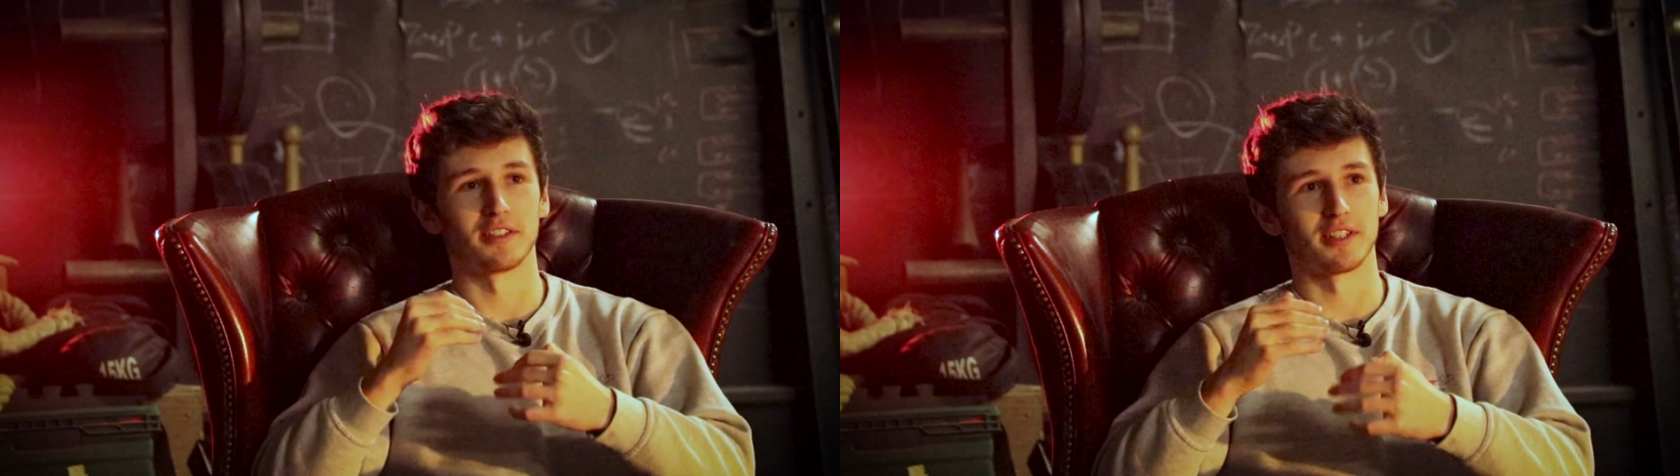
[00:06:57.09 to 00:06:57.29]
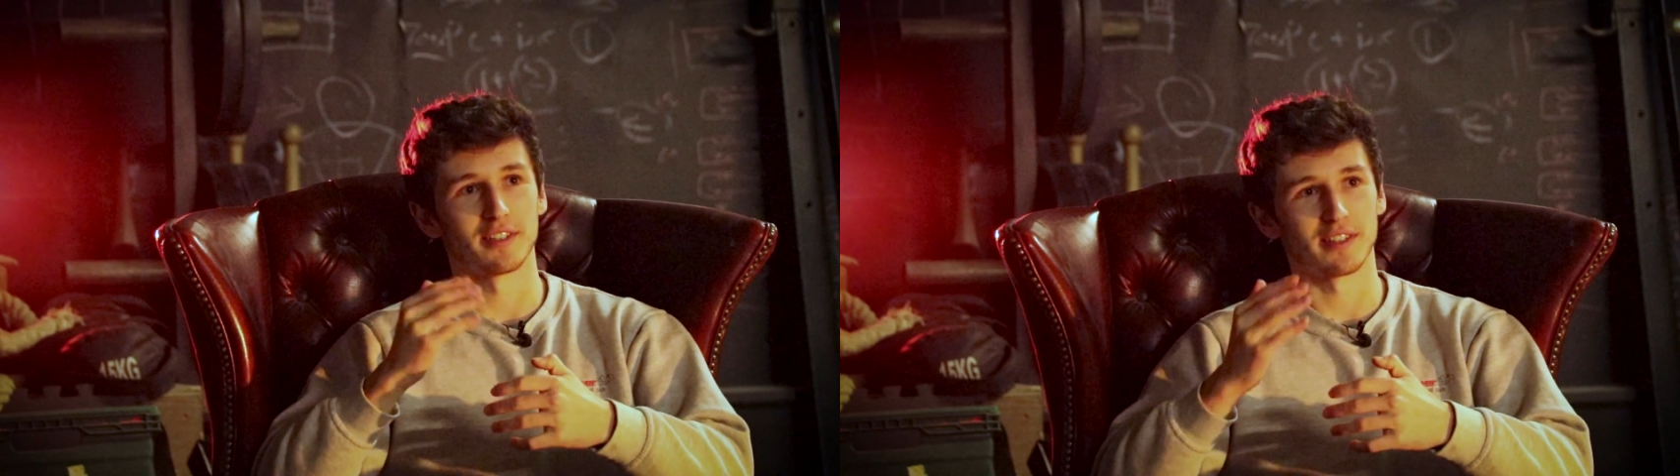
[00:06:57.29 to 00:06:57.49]

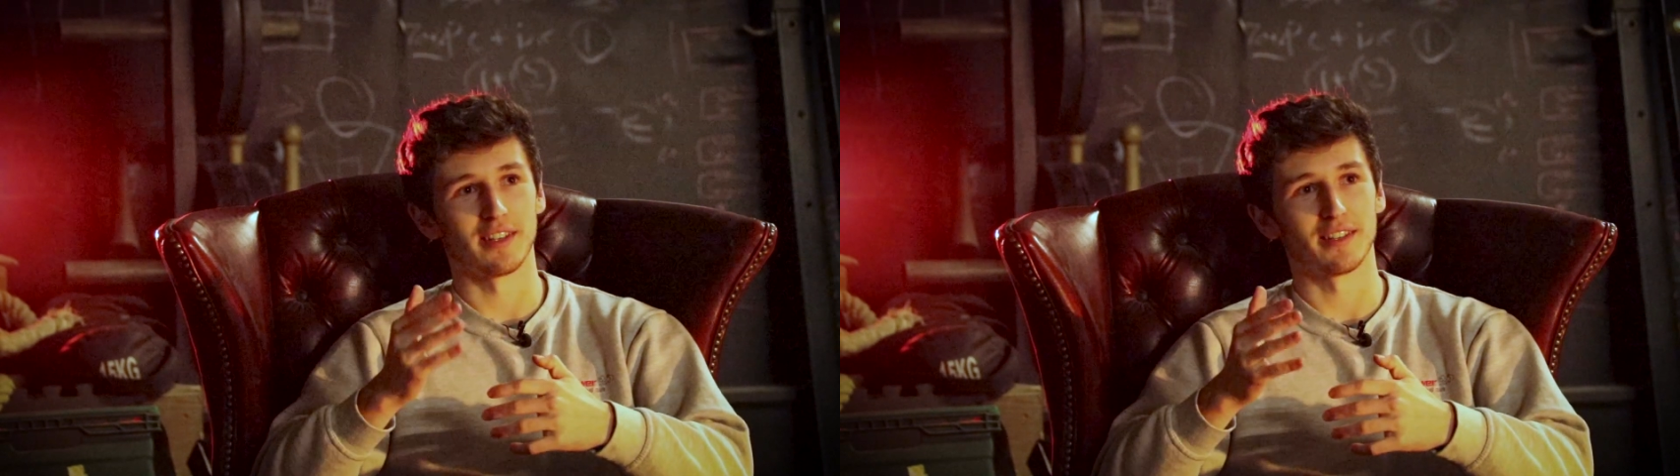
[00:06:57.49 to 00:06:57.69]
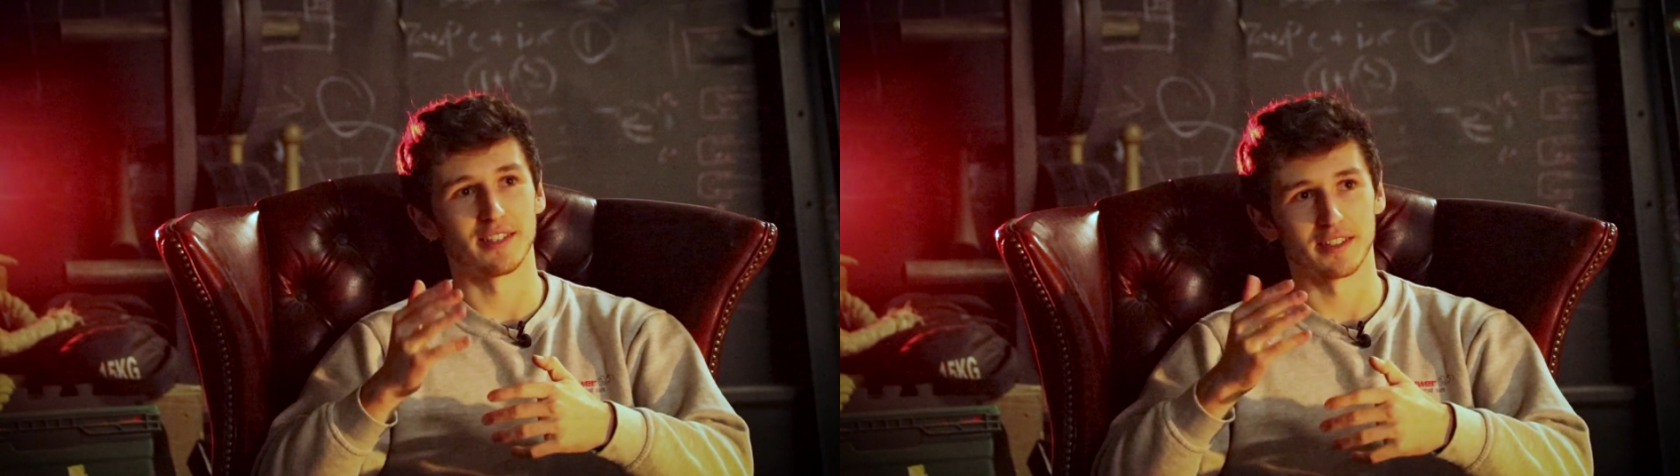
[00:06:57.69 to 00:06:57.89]

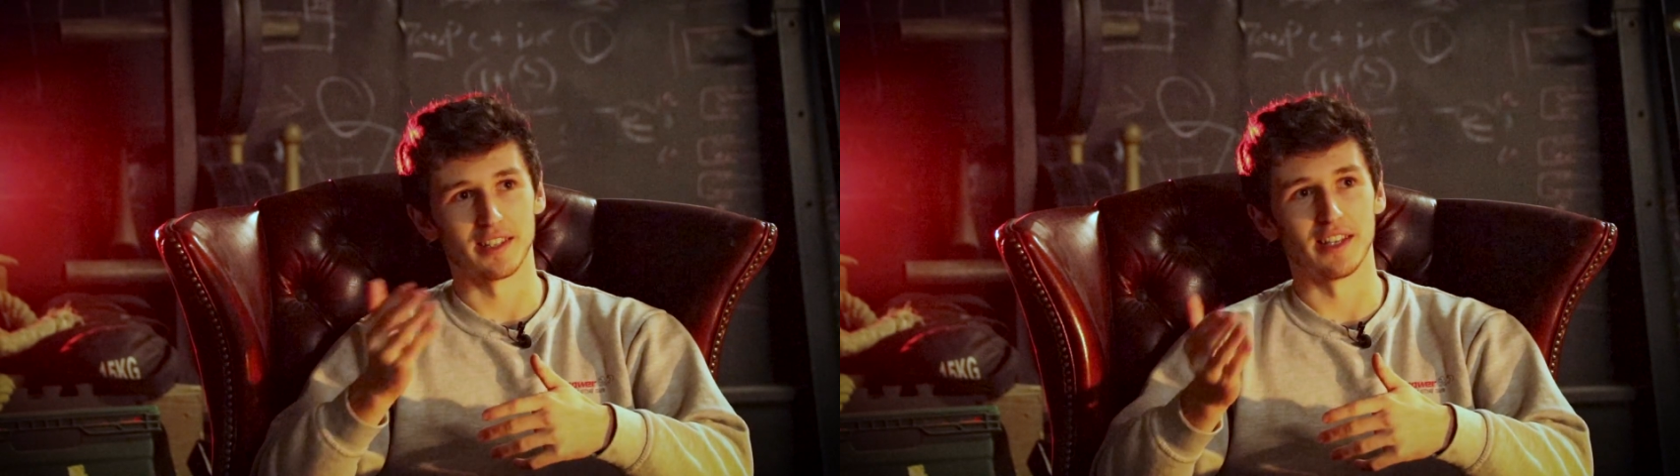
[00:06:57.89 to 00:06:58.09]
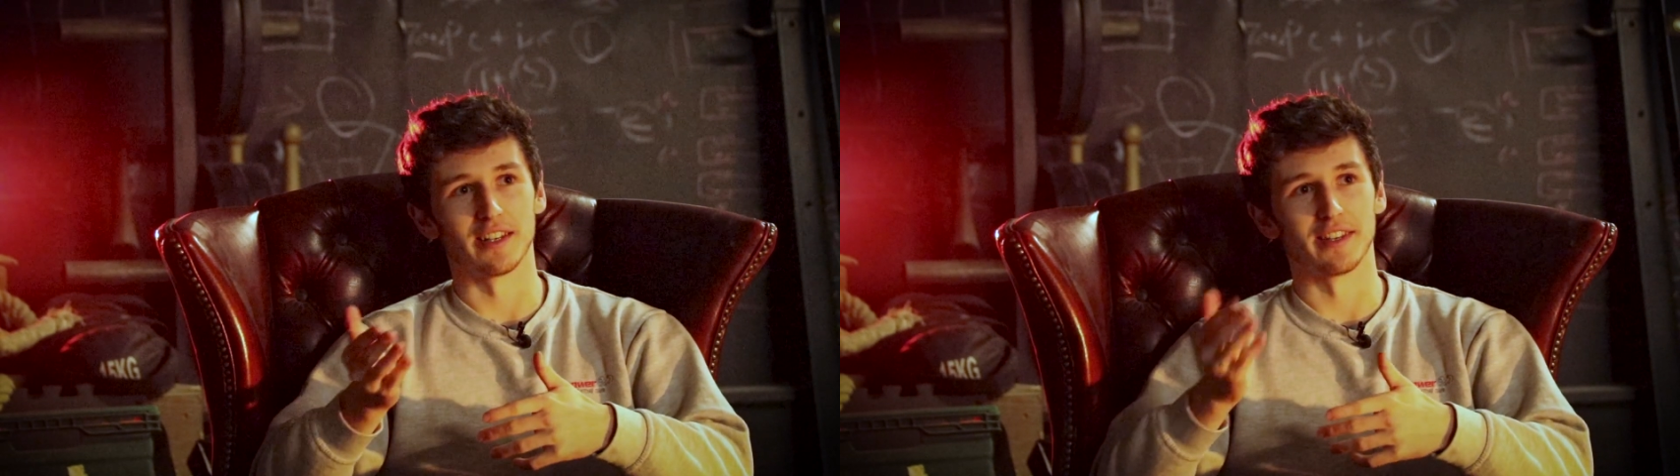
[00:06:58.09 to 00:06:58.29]

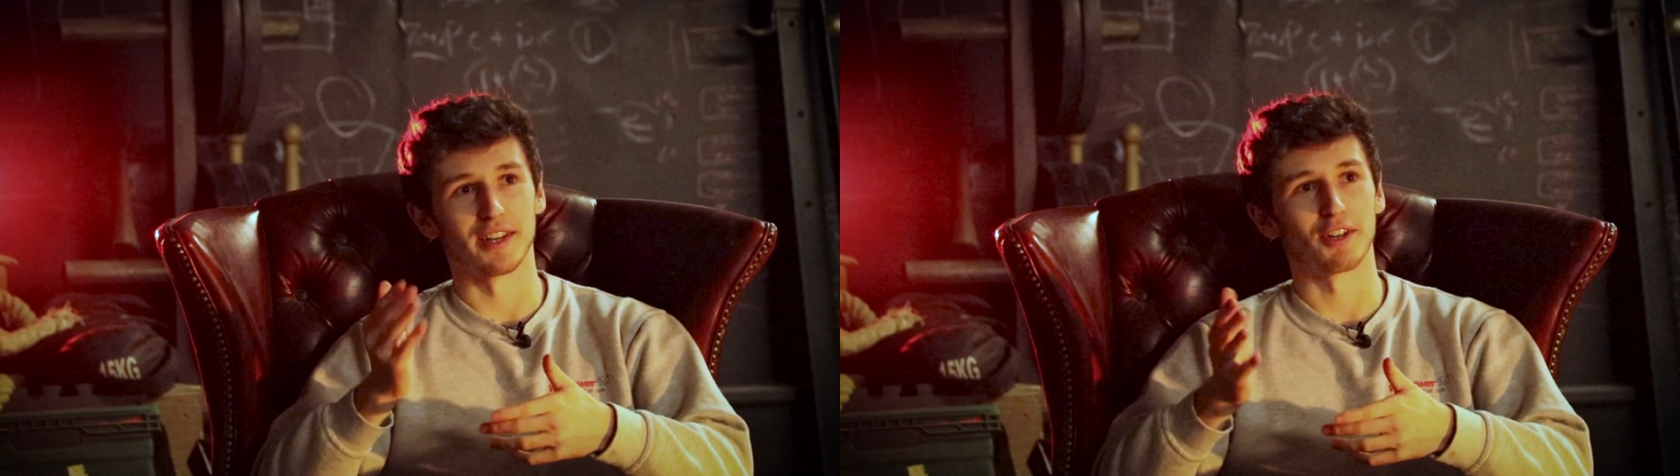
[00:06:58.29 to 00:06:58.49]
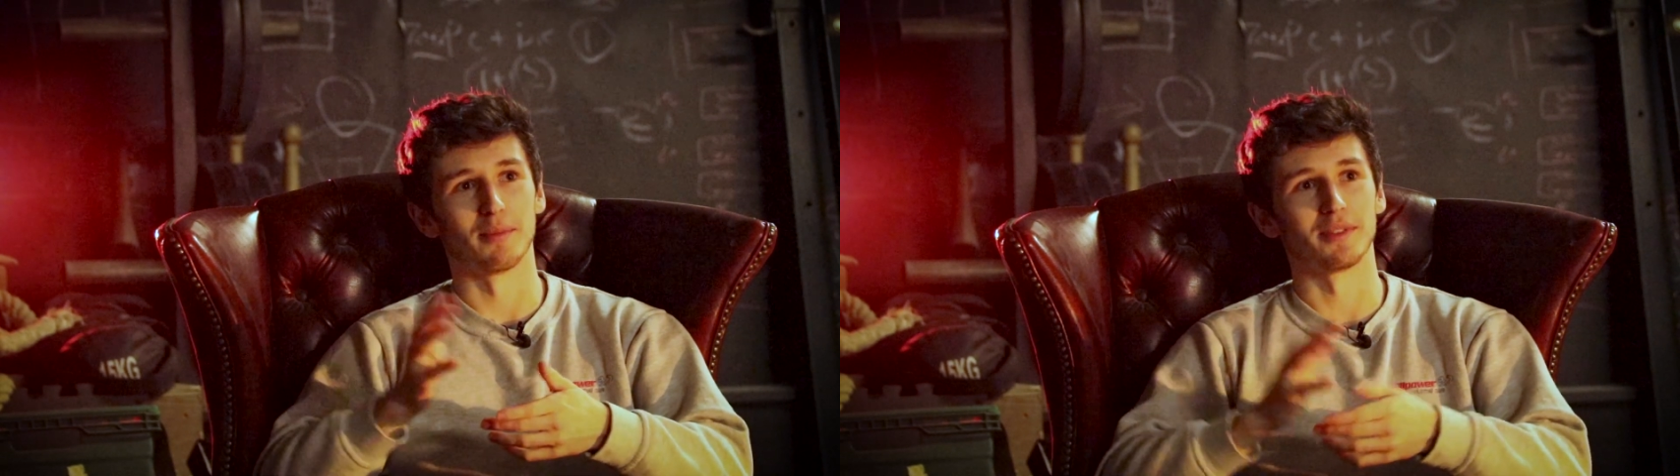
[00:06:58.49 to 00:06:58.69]
succeeded in
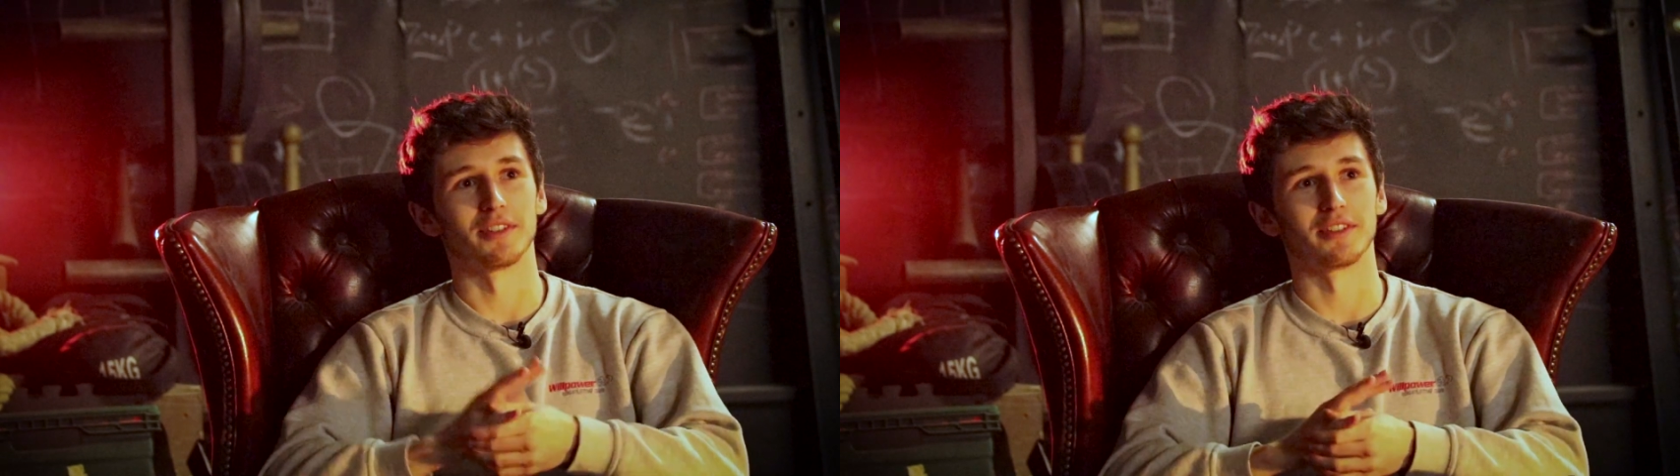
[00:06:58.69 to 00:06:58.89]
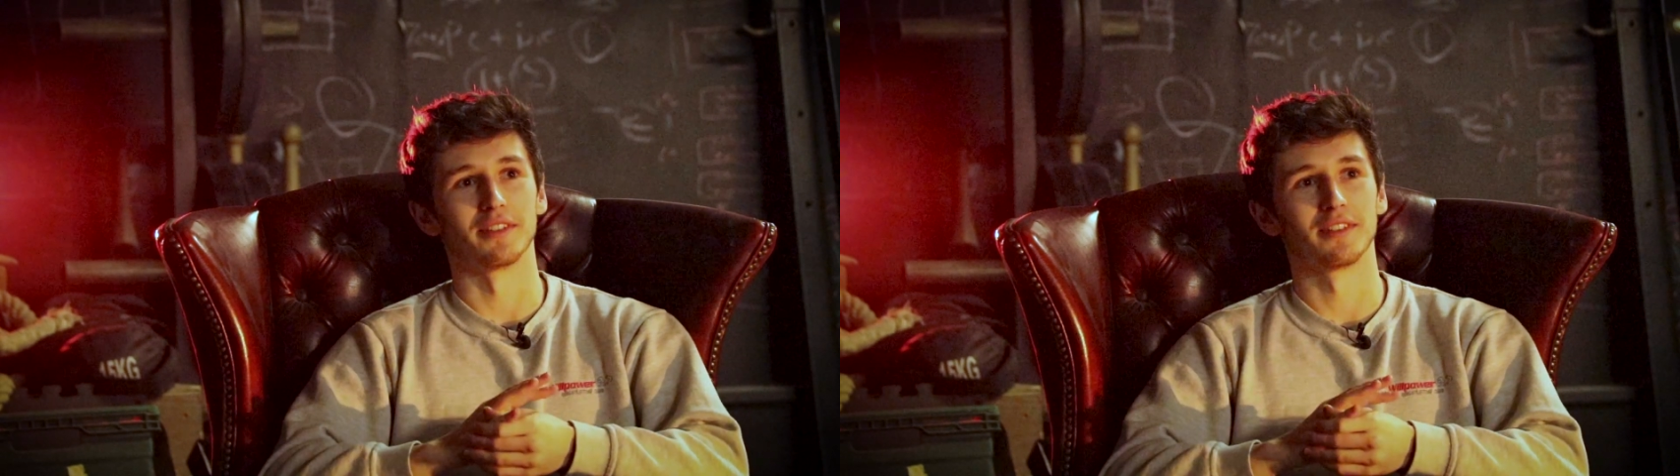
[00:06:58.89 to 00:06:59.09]
that
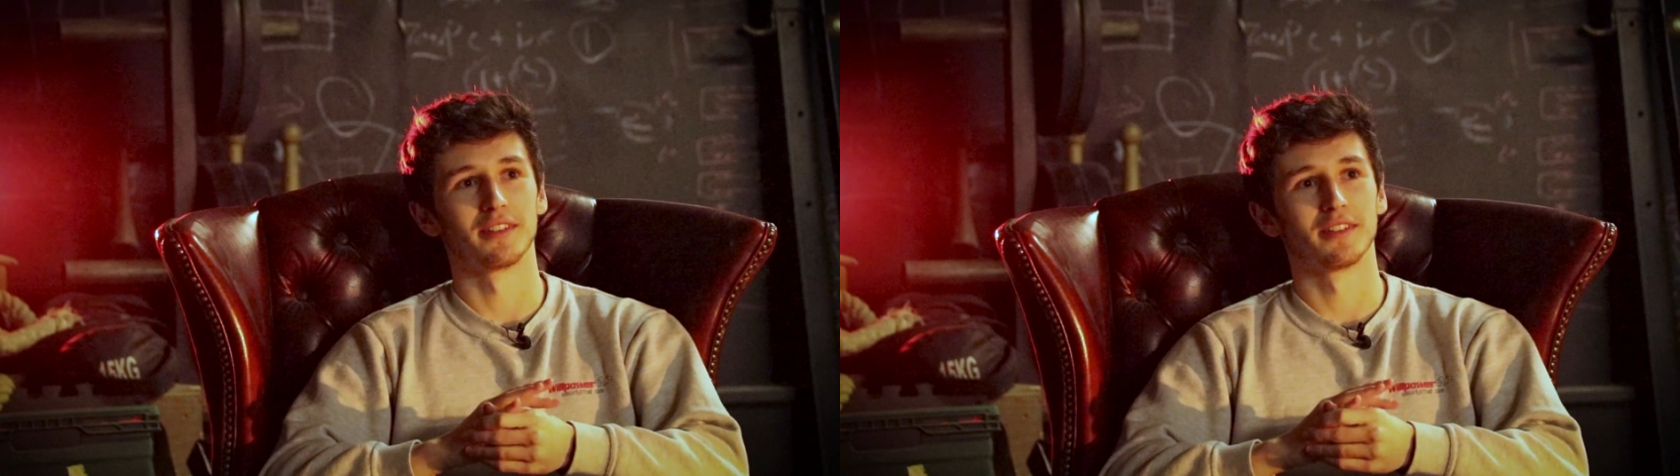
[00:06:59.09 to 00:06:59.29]
competition.